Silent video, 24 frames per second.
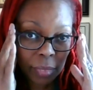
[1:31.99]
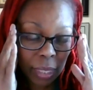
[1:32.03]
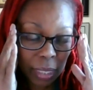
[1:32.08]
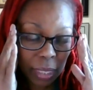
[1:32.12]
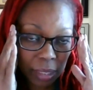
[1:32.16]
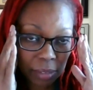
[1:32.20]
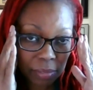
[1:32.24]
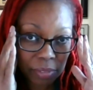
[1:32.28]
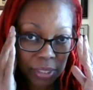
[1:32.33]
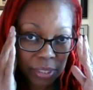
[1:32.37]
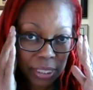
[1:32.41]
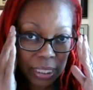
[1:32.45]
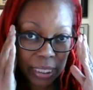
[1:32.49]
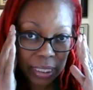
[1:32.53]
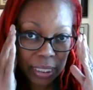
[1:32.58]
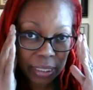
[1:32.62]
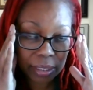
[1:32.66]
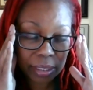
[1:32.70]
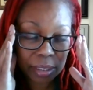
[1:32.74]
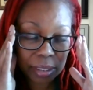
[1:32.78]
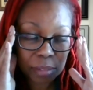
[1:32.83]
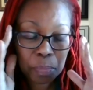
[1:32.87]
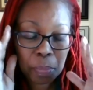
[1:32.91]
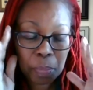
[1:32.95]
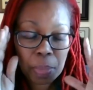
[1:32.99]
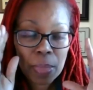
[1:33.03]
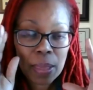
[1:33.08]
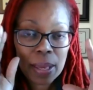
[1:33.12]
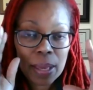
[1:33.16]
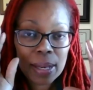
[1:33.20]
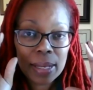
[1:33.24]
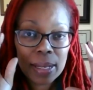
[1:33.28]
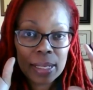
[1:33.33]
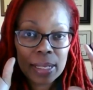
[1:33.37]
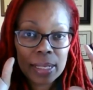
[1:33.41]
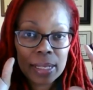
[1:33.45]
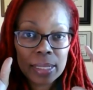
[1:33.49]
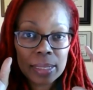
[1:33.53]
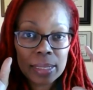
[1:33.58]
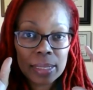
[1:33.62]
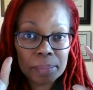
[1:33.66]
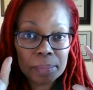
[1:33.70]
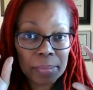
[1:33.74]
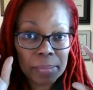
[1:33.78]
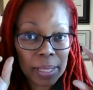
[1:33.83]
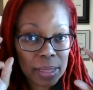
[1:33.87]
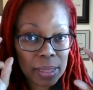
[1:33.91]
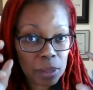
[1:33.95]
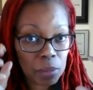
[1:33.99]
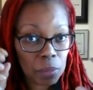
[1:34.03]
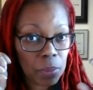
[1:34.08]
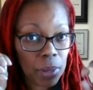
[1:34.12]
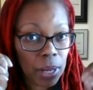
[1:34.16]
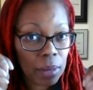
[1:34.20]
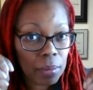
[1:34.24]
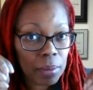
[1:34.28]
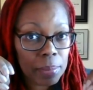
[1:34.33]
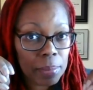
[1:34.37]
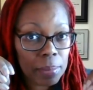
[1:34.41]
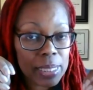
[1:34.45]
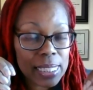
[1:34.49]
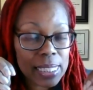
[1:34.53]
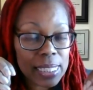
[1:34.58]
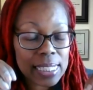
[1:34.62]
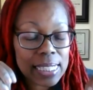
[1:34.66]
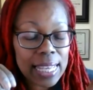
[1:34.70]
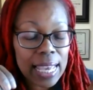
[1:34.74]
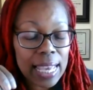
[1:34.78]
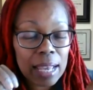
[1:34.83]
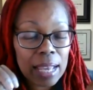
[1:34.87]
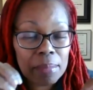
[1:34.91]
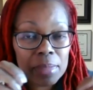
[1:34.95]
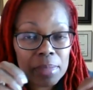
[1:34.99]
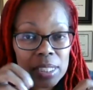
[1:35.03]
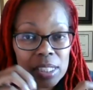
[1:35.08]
every year, but the well women's exam